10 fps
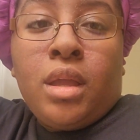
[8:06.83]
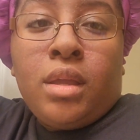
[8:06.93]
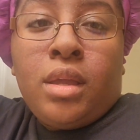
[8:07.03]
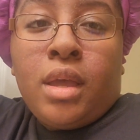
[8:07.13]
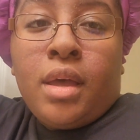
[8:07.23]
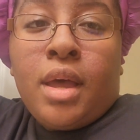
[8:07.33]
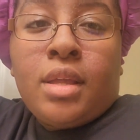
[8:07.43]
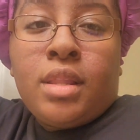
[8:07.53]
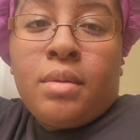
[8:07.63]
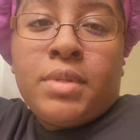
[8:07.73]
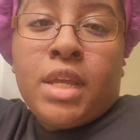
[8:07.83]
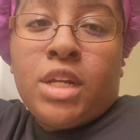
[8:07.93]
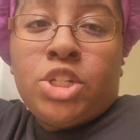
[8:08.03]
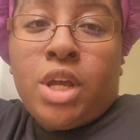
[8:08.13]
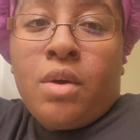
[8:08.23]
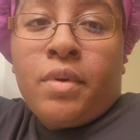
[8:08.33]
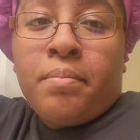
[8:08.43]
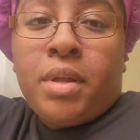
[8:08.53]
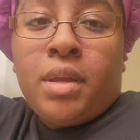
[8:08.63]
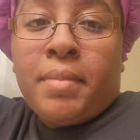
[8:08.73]
yeah, I ended up taking a shower and
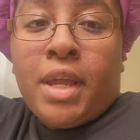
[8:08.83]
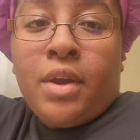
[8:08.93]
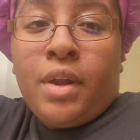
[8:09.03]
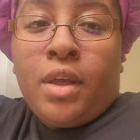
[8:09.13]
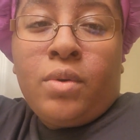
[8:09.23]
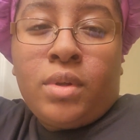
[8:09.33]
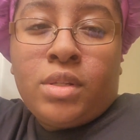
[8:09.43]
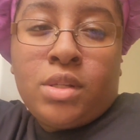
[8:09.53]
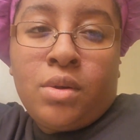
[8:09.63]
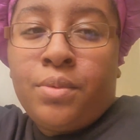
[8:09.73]
putting my hairnet on. So